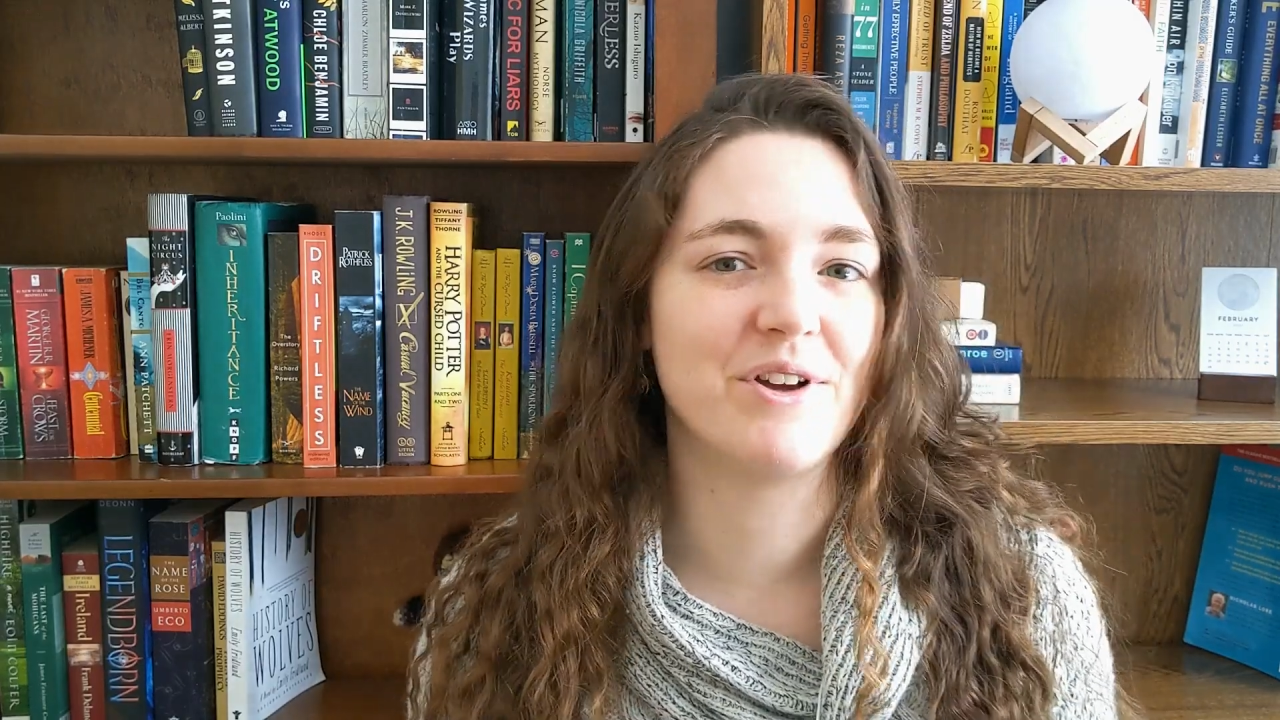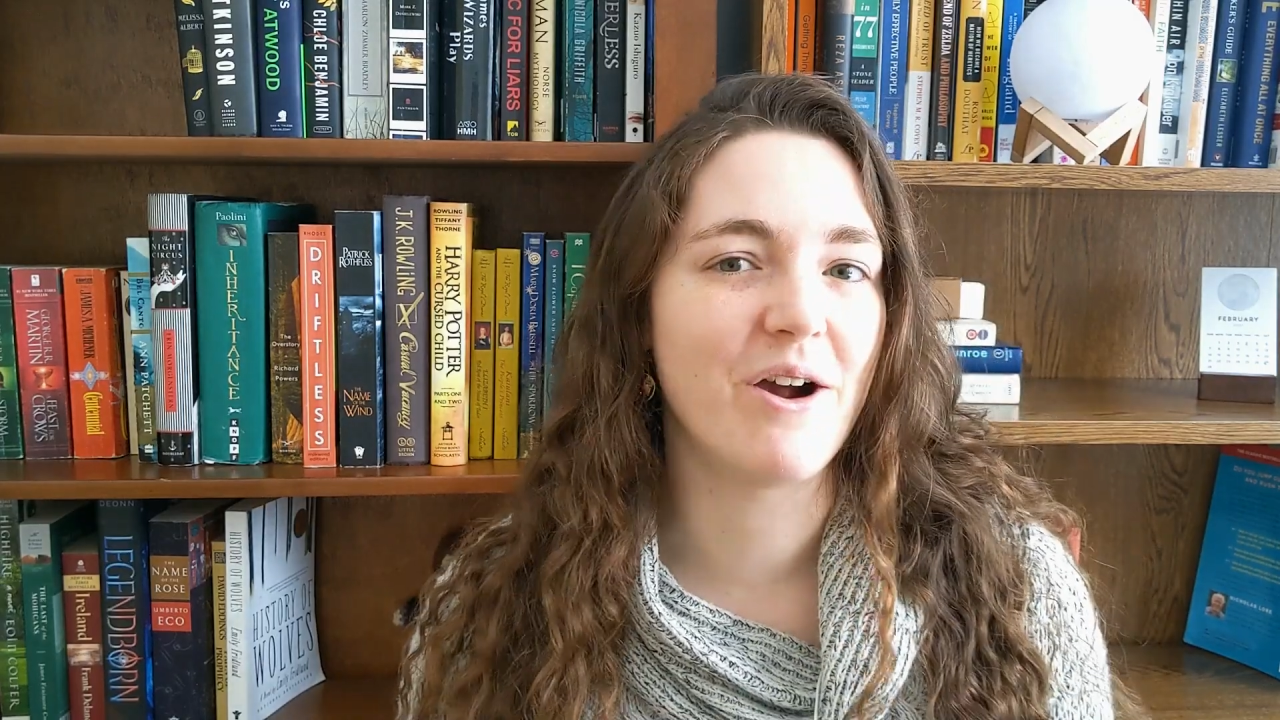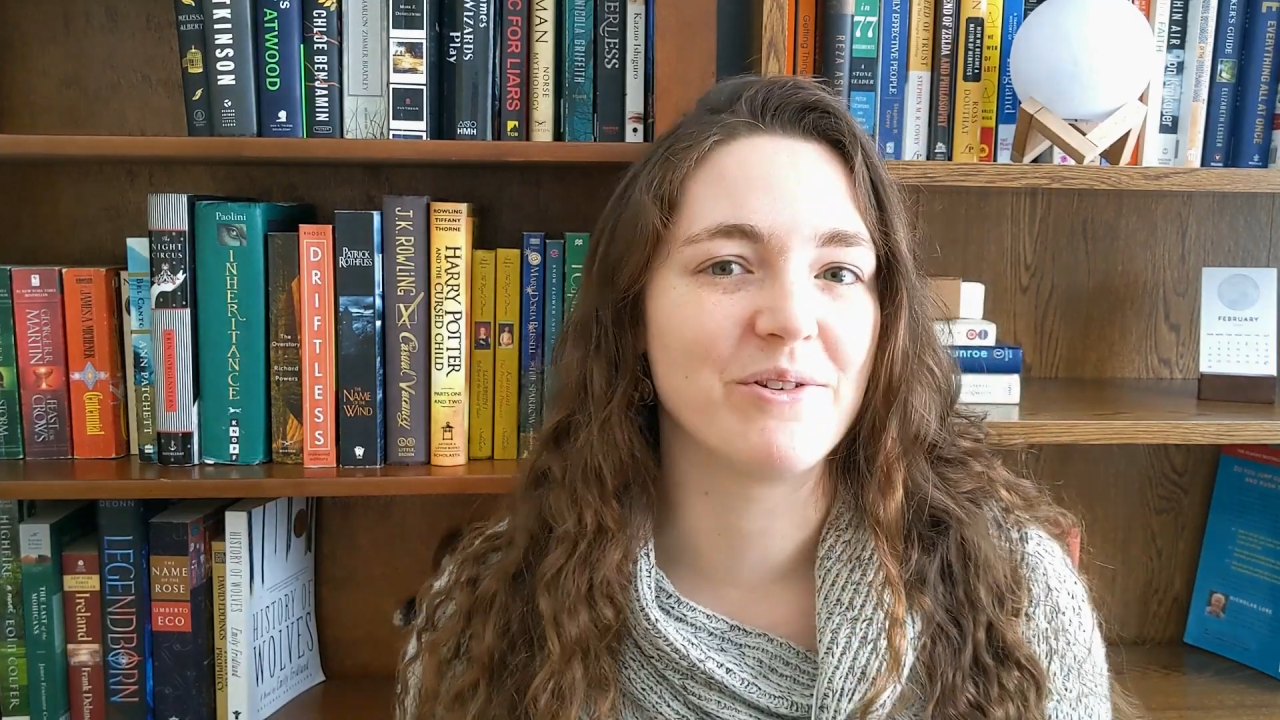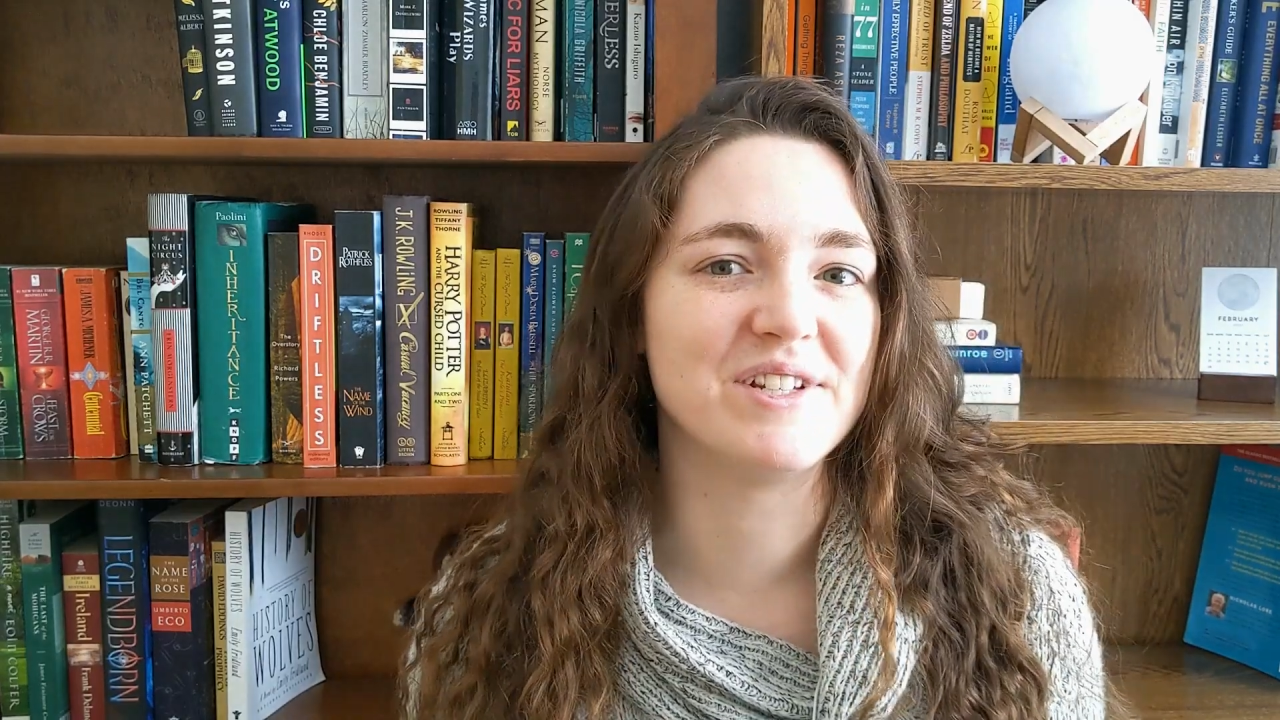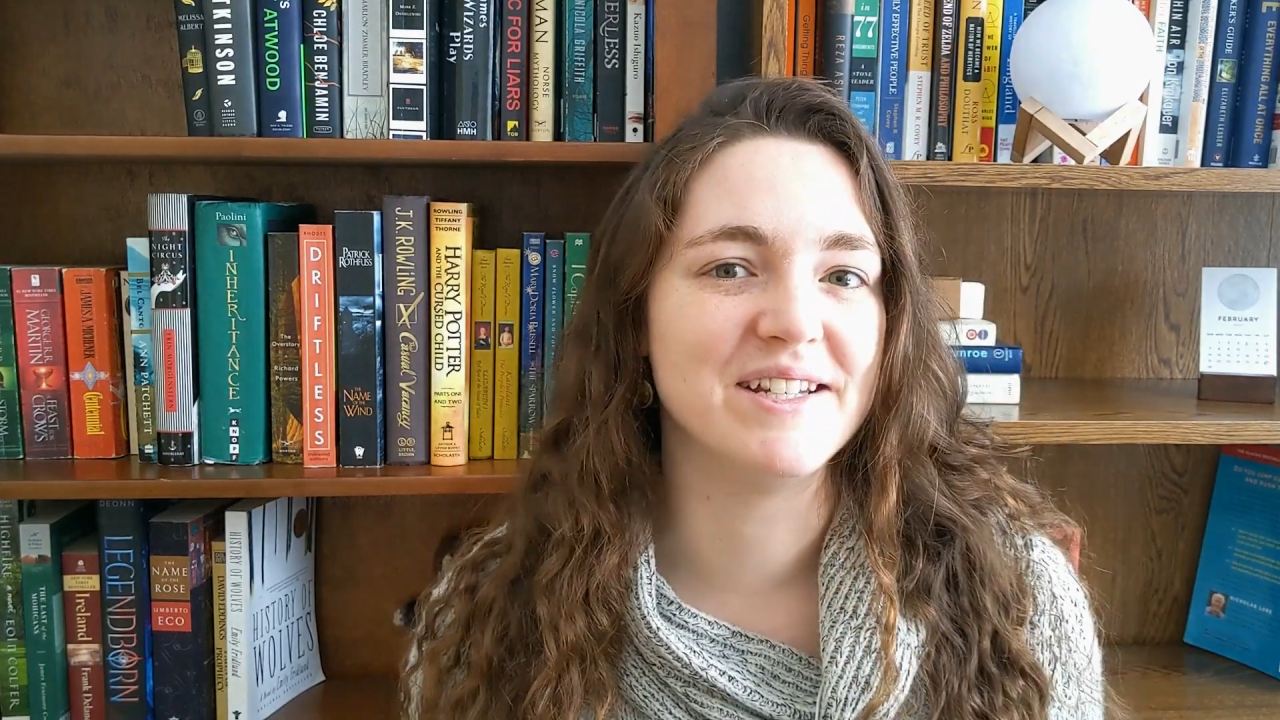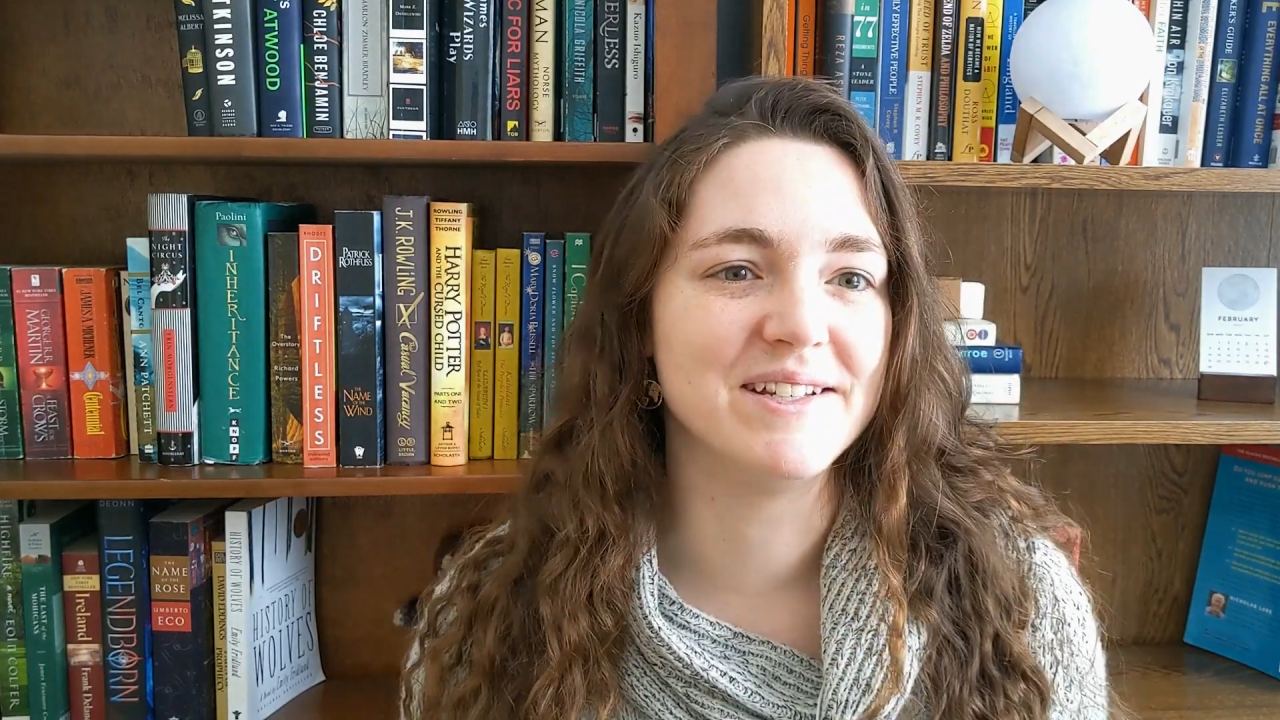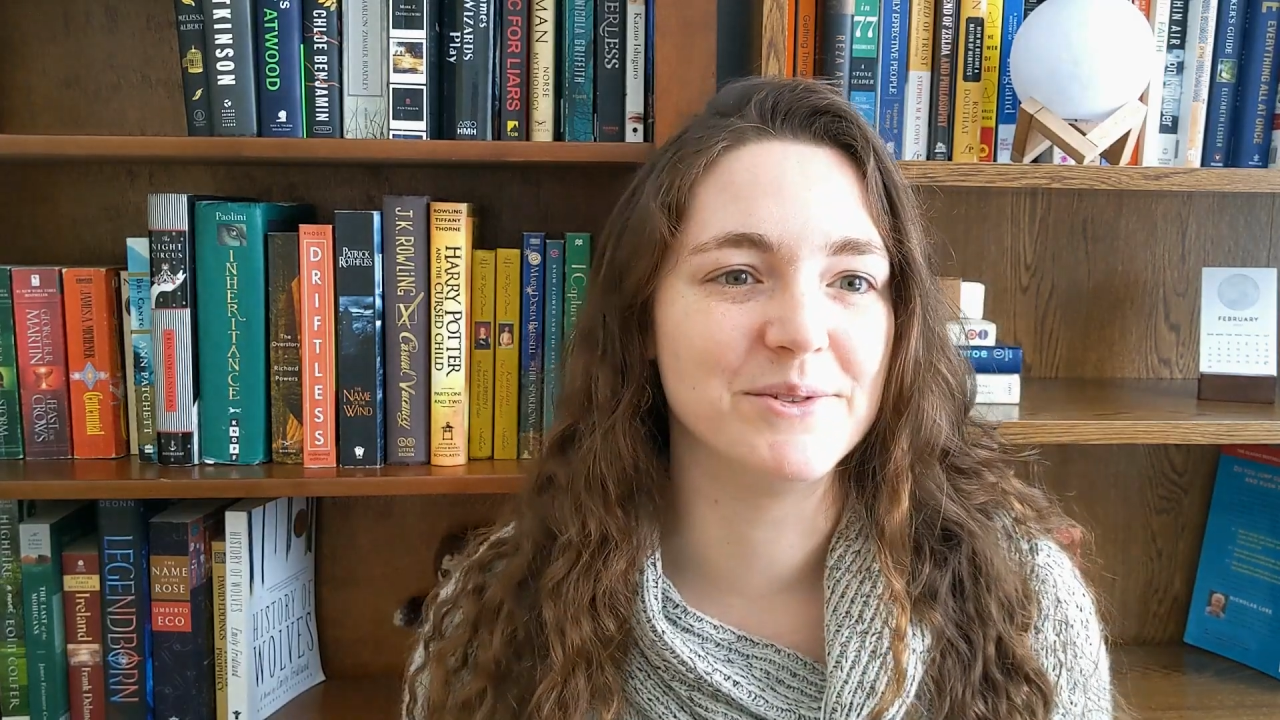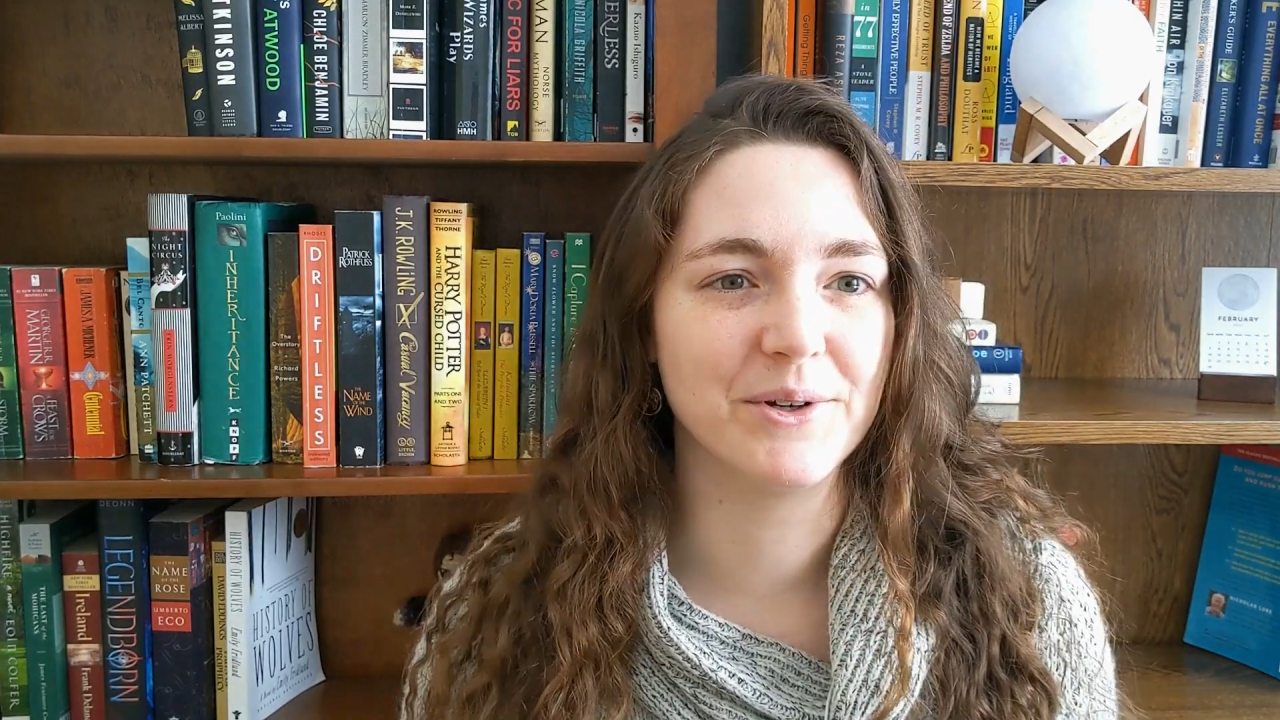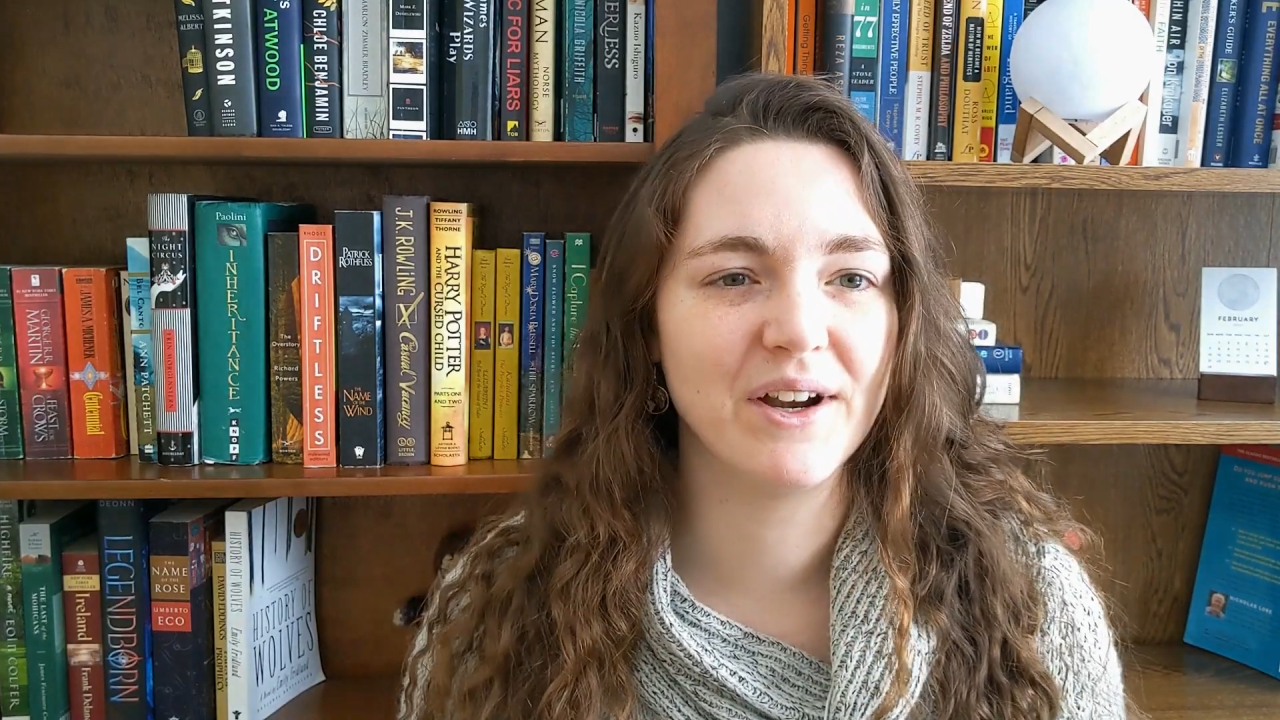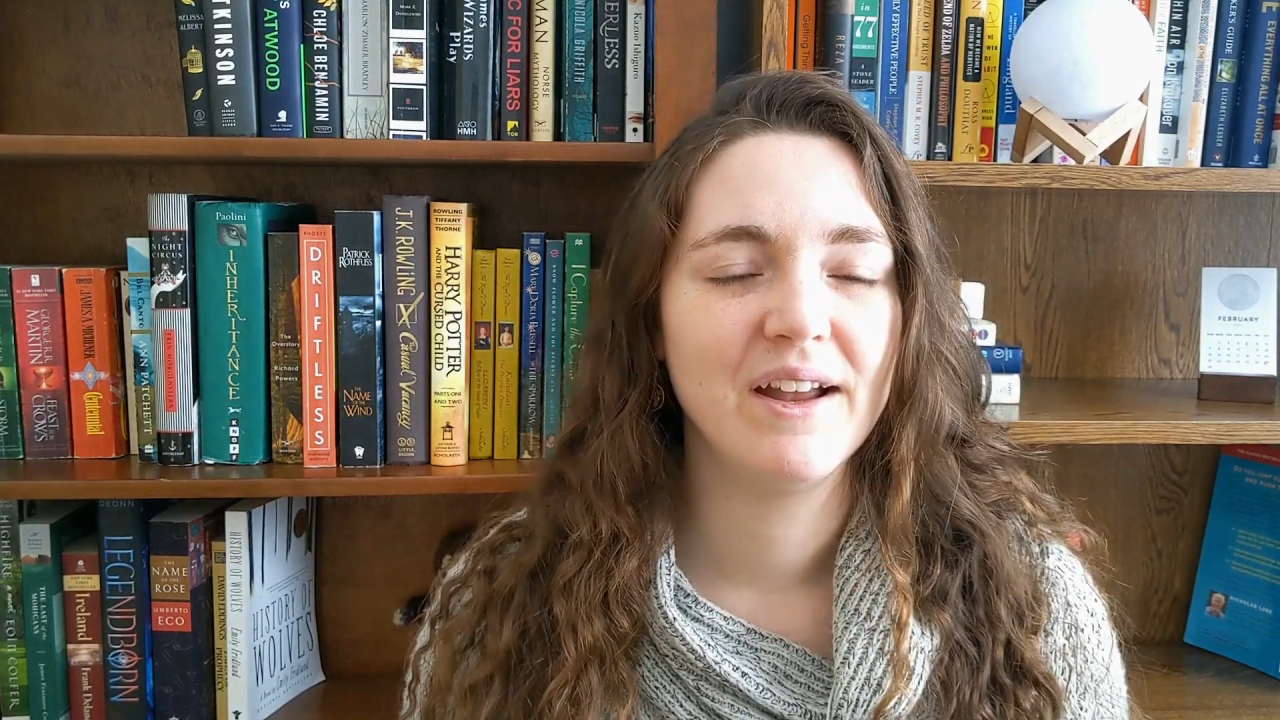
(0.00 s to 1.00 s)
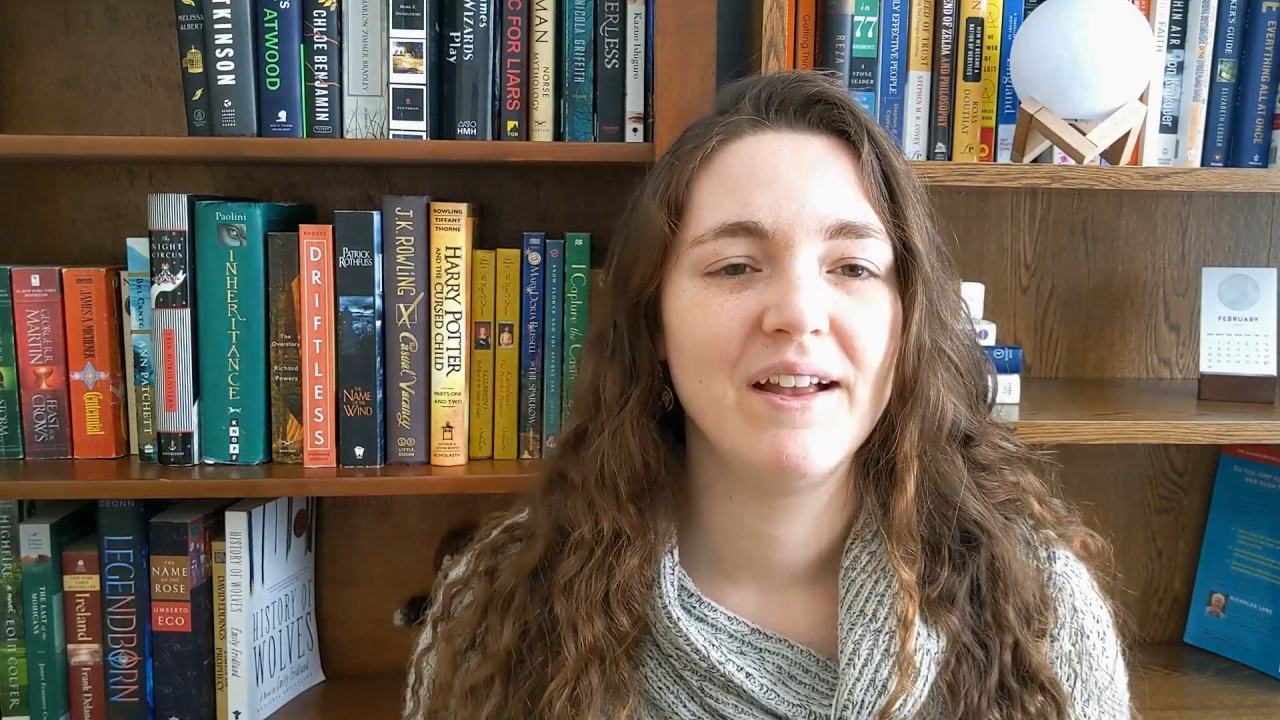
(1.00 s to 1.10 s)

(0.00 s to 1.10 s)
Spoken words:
Socrates or